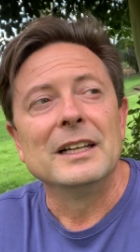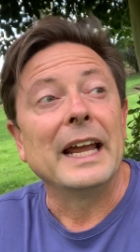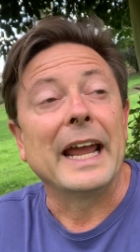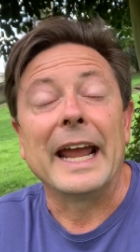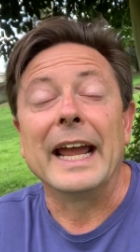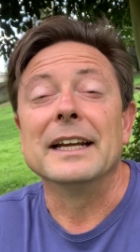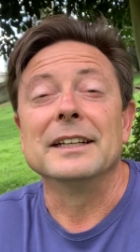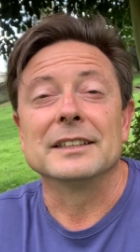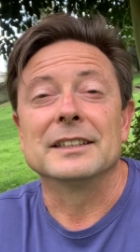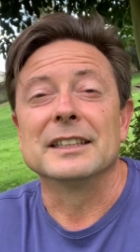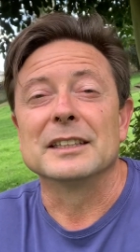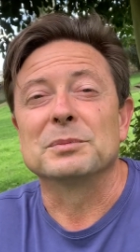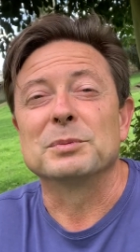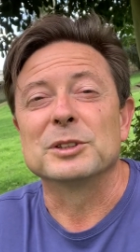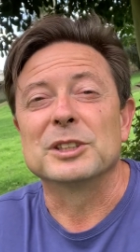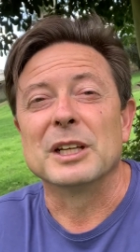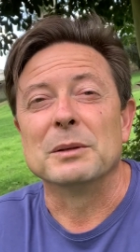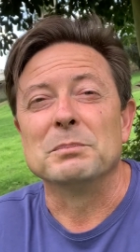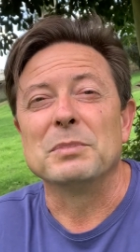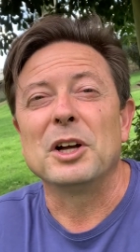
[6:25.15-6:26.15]
and a
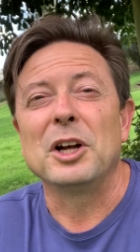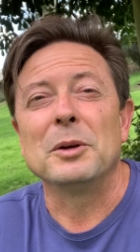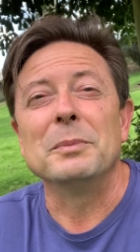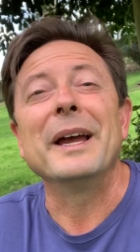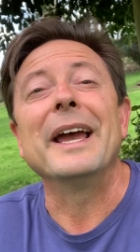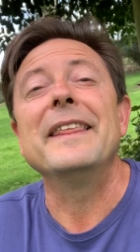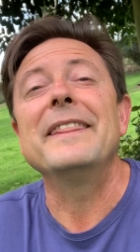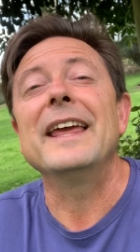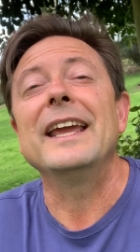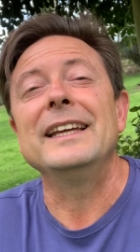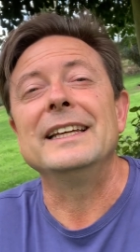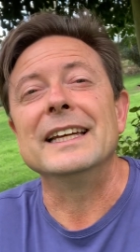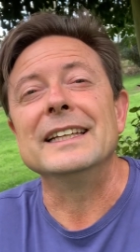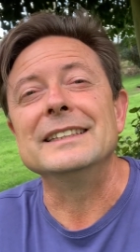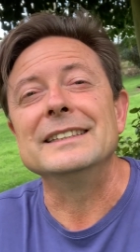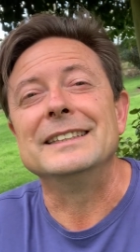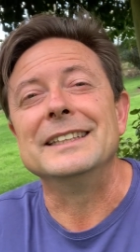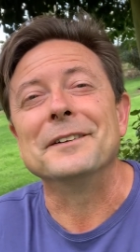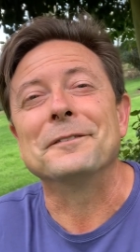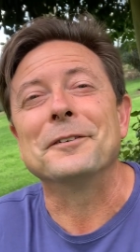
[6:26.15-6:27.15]
6% bulb, and they
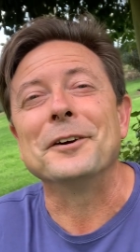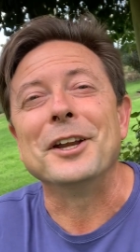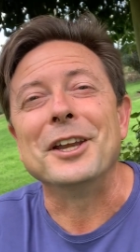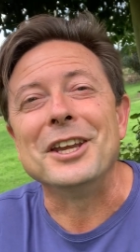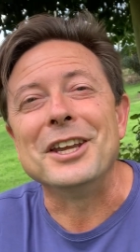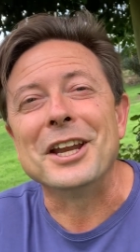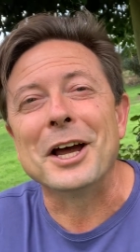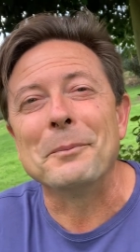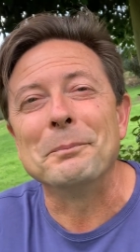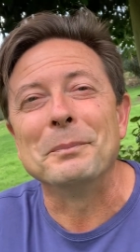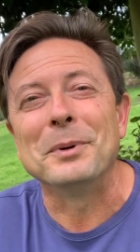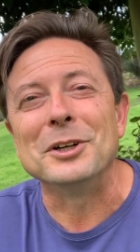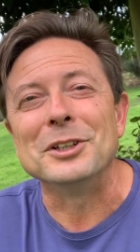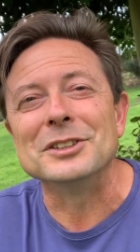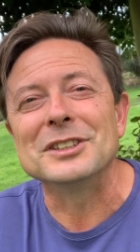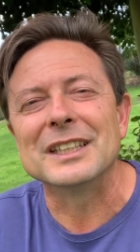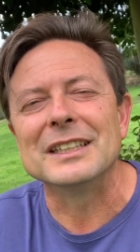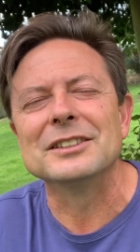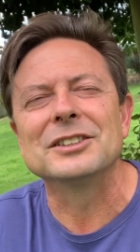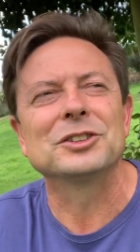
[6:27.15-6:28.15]
get different
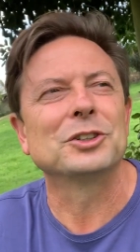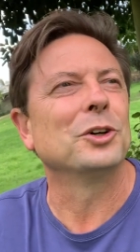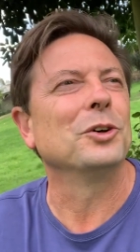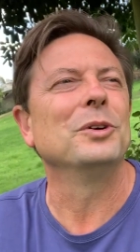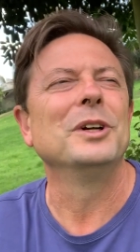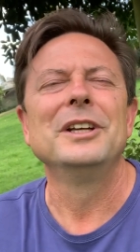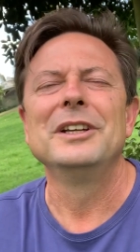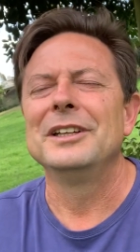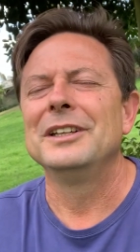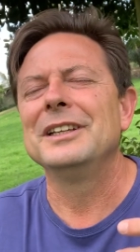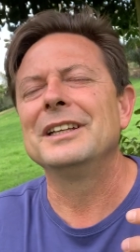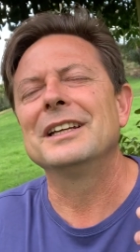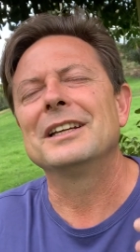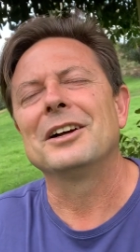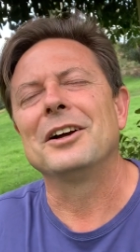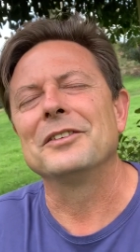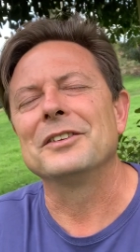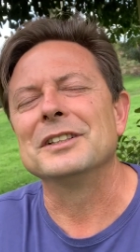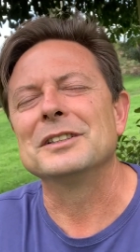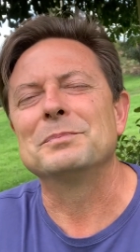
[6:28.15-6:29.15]
numbers. And so you get
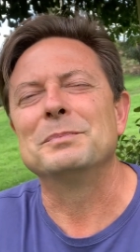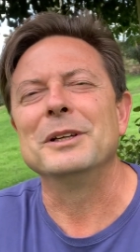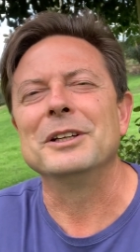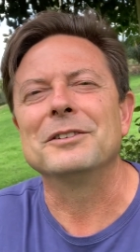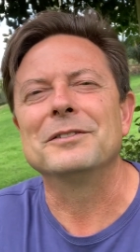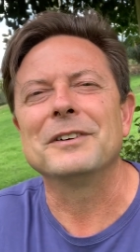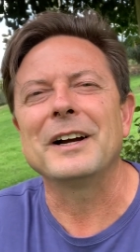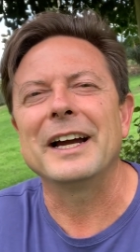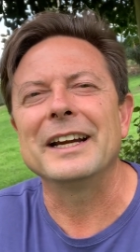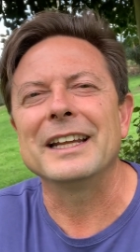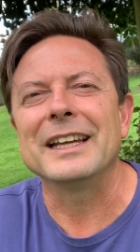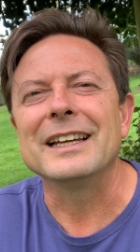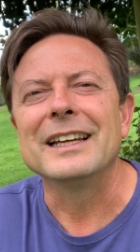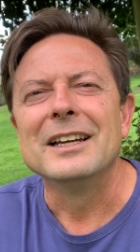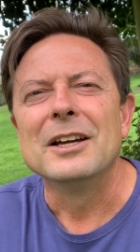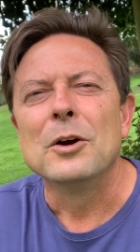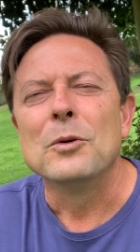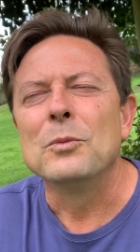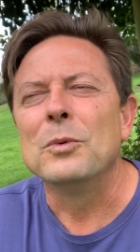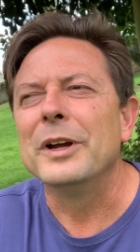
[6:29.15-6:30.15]
all this big fighting
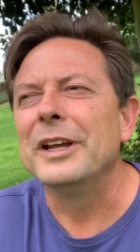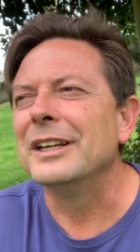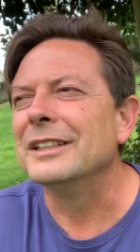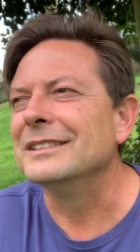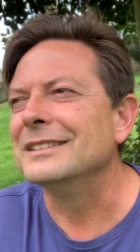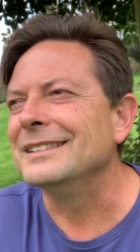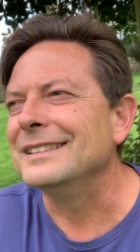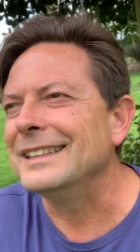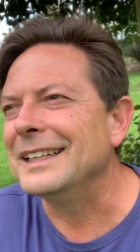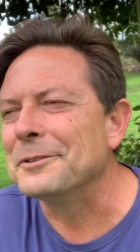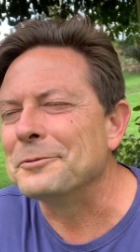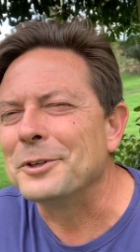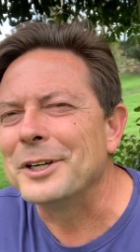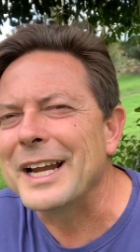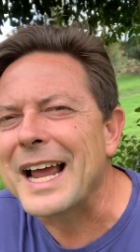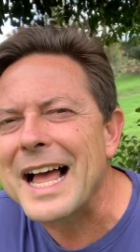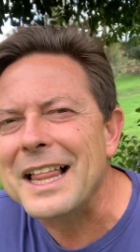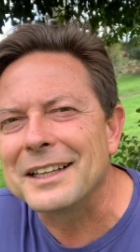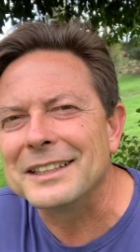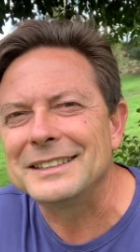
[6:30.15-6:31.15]
when in
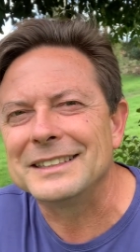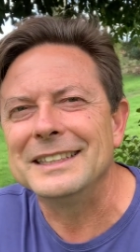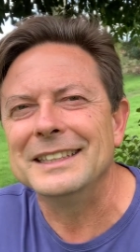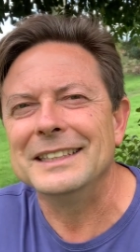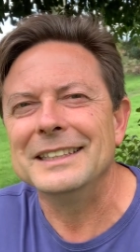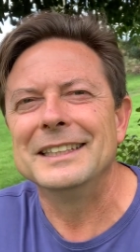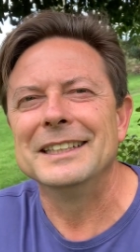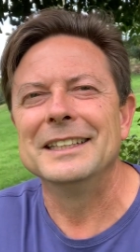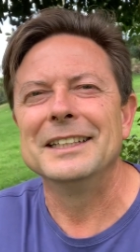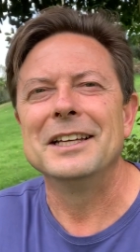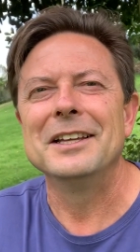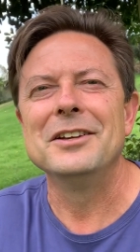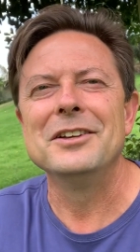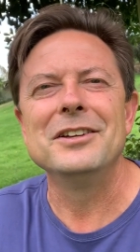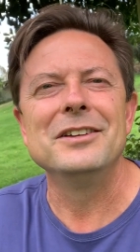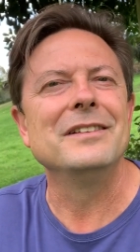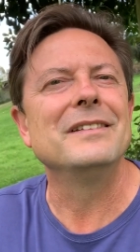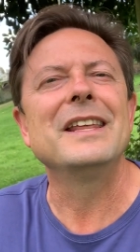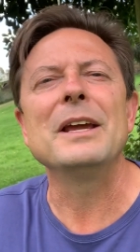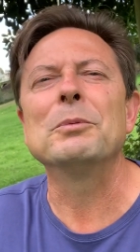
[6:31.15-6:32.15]
reality,
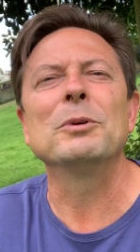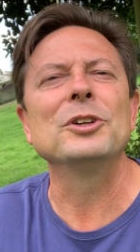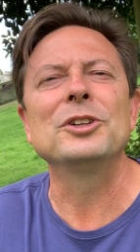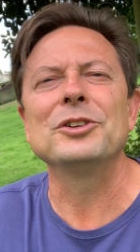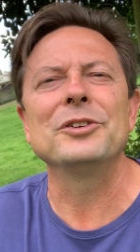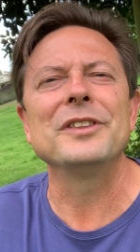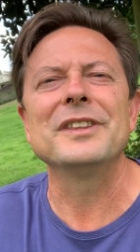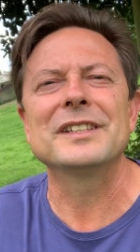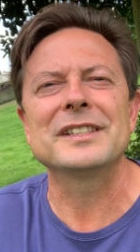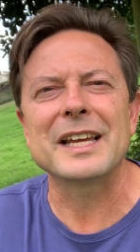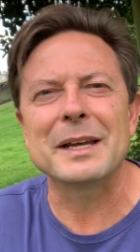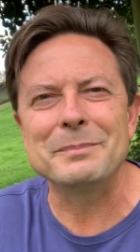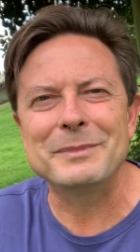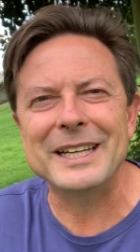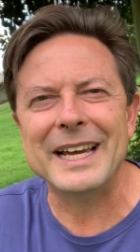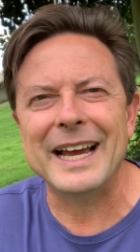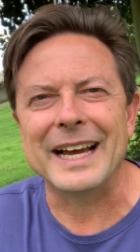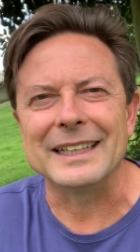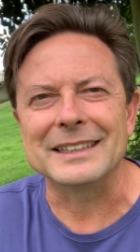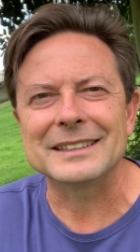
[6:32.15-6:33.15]
they weren't doing the same
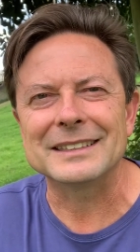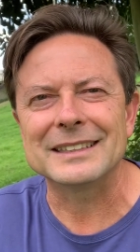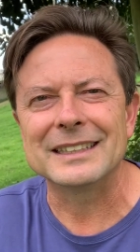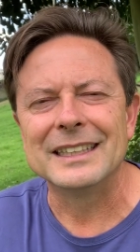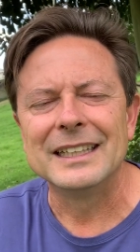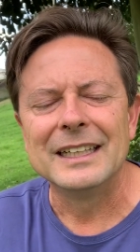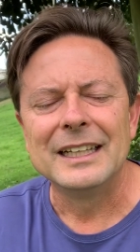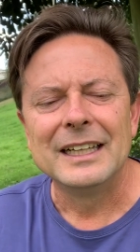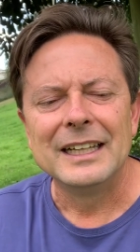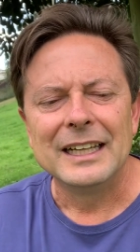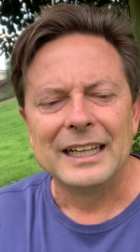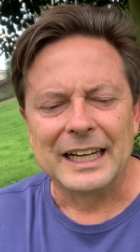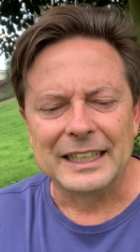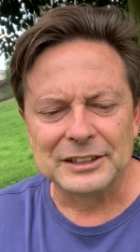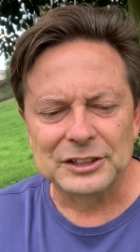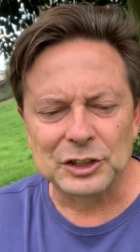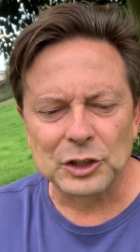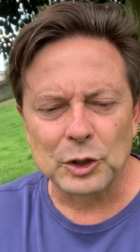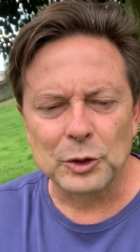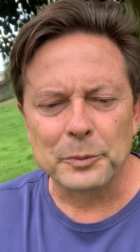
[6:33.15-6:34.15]
test. And
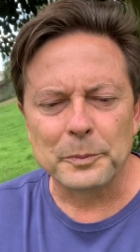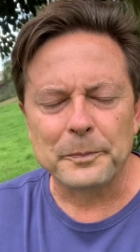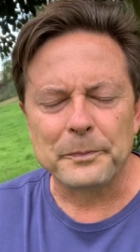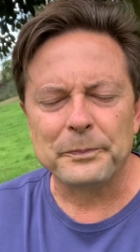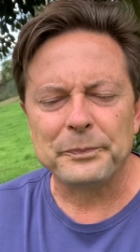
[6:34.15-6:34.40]
so